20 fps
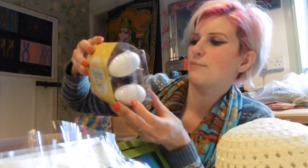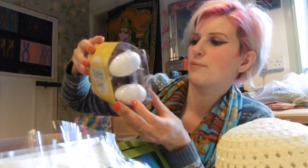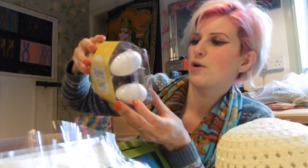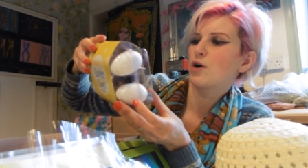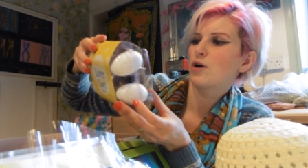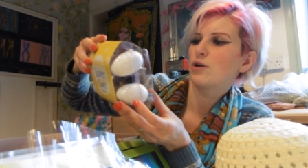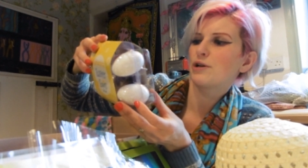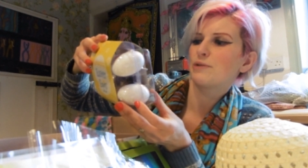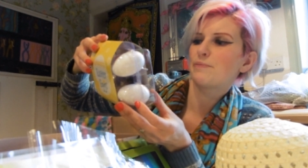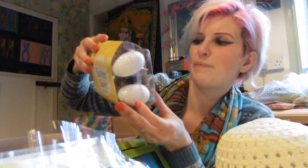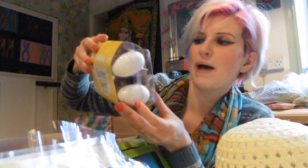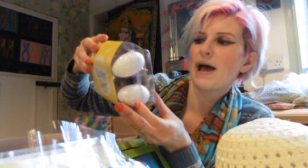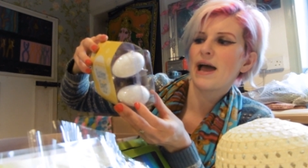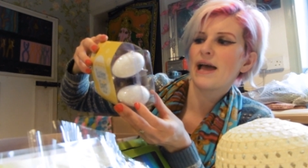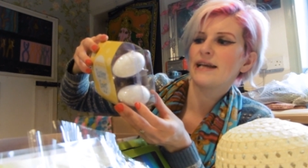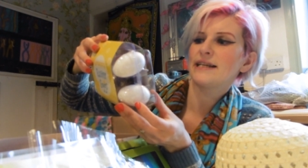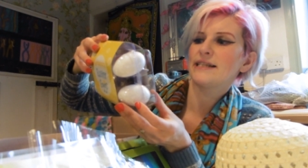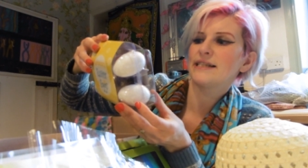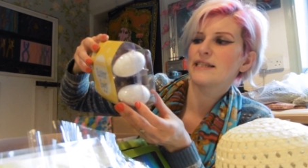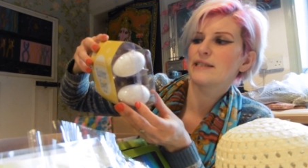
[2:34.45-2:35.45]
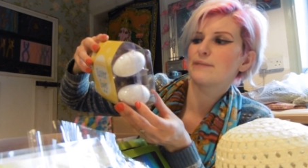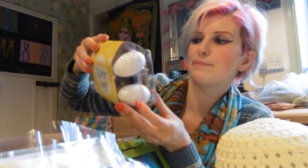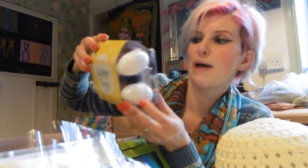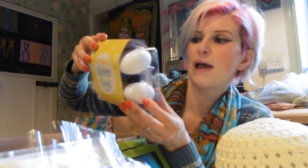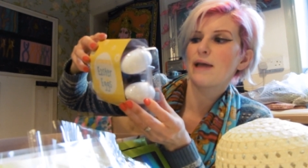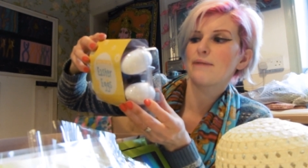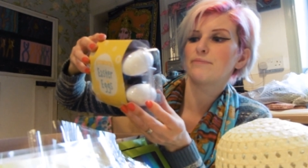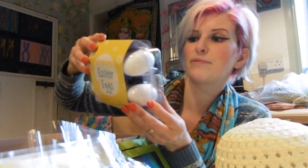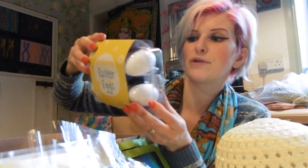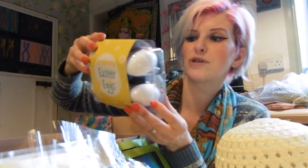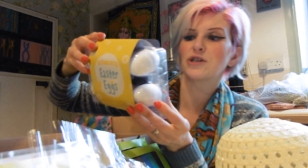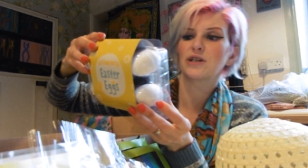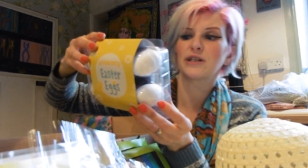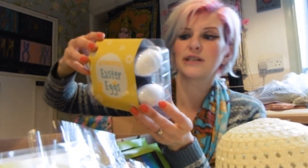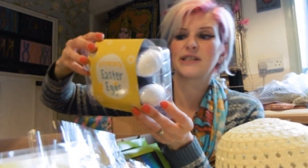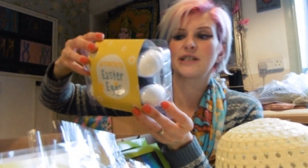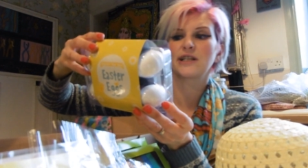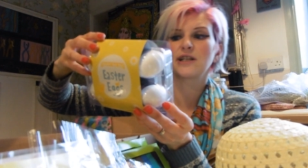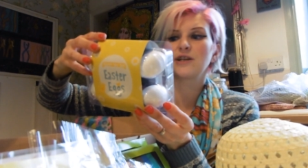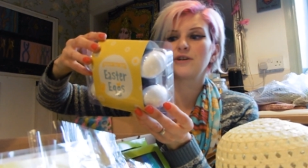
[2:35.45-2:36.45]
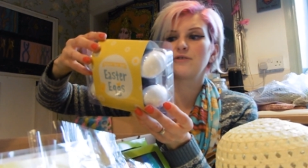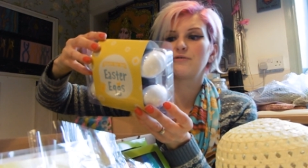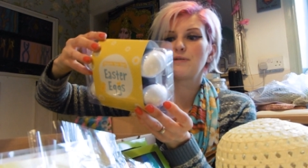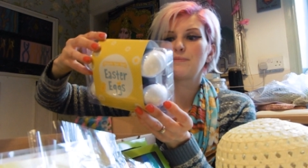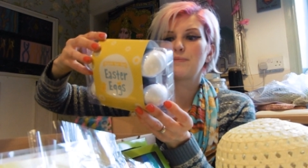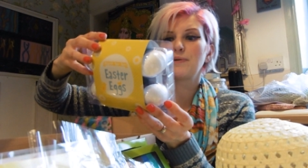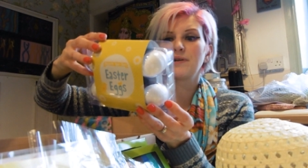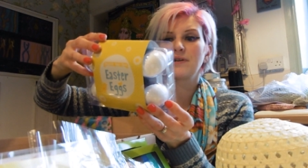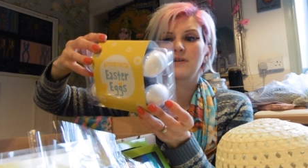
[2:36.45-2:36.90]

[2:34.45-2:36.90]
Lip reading: coloured paints, paintbrush, glitter glue, ribbon,